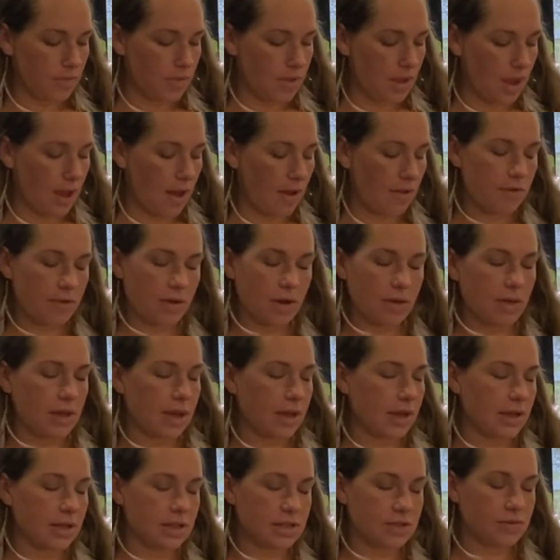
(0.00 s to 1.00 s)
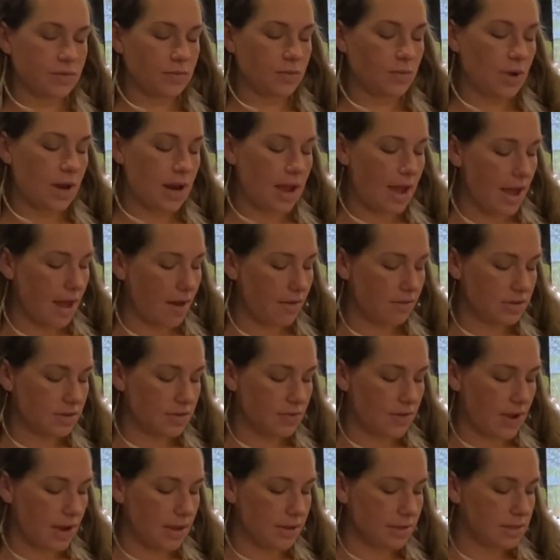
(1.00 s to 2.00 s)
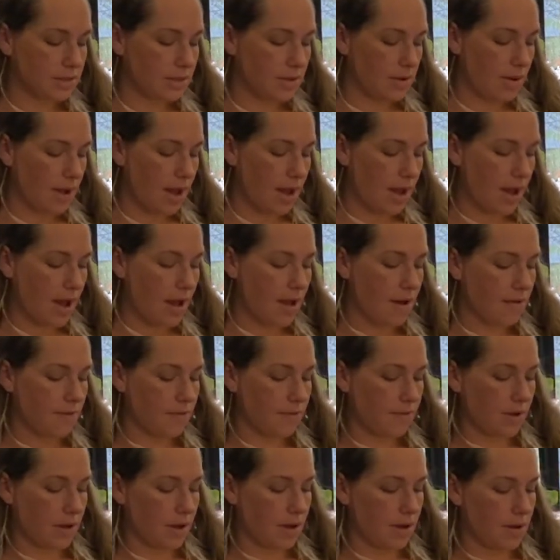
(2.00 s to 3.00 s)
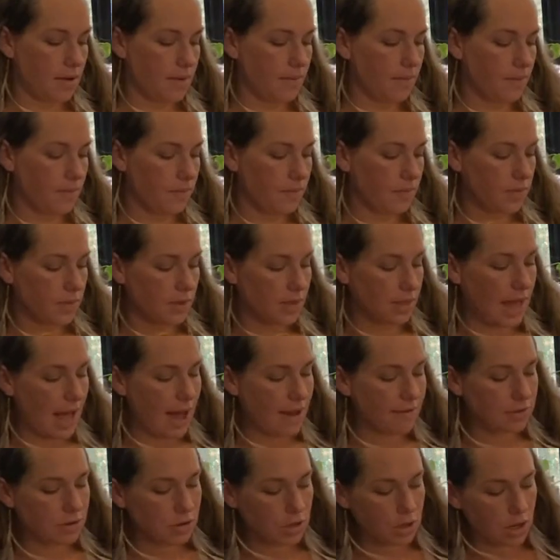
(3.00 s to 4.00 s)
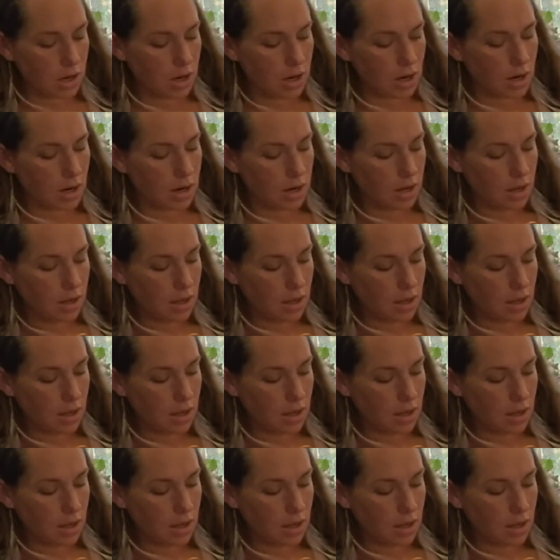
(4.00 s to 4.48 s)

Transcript: I felt like it's what I have is fine. So I have lavender,